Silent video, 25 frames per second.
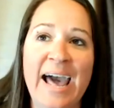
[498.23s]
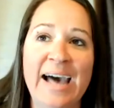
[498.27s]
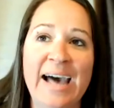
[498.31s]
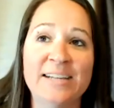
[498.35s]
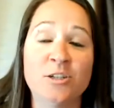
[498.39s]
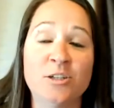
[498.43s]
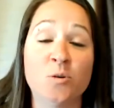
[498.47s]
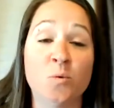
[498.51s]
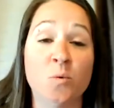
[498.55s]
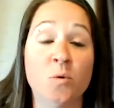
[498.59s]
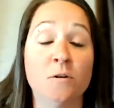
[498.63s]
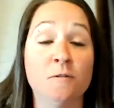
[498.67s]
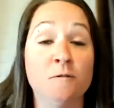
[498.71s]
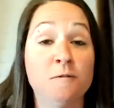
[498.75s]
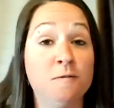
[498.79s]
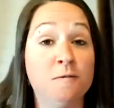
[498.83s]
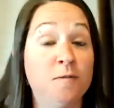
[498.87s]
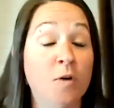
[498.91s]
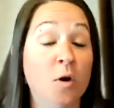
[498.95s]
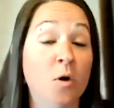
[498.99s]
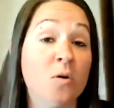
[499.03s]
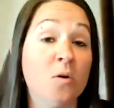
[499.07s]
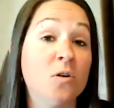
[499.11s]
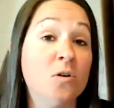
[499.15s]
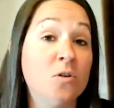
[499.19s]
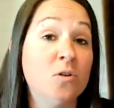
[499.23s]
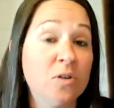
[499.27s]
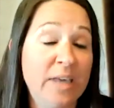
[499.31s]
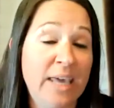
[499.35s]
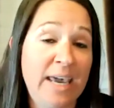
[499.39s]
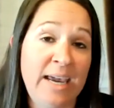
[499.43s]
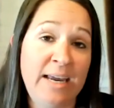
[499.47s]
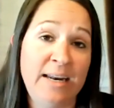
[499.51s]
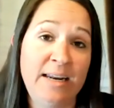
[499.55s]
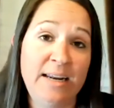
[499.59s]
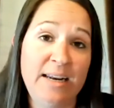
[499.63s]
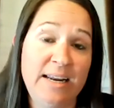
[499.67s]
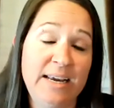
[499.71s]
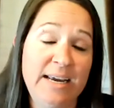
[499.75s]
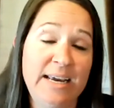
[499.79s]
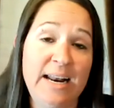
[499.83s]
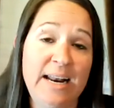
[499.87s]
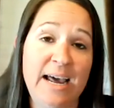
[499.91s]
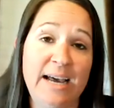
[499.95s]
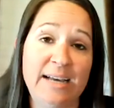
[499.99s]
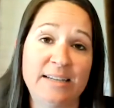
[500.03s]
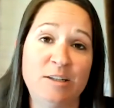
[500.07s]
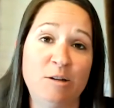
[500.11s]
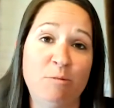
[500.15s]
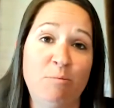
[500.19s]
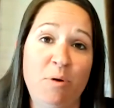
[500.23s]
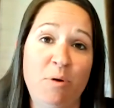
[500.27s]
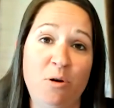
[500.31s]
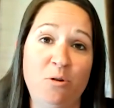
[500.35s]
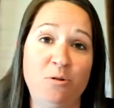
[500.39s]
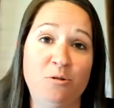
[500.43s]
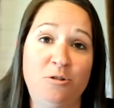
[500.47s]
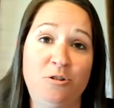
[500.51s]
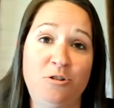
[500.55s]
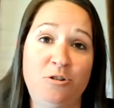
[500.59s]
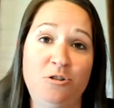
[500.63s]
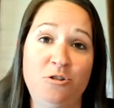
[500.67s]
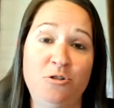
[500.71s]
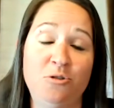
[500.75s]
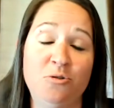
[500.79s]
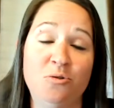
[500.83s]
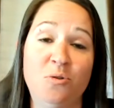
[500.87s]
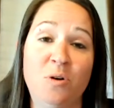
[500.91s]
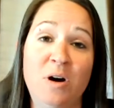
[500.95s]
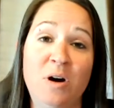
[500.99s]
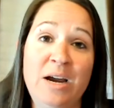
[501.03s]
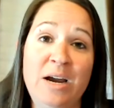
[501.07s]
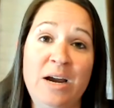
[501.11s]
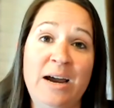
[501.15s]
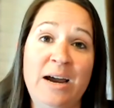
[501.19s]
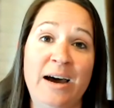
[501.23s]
as a referral candidate, as opposed to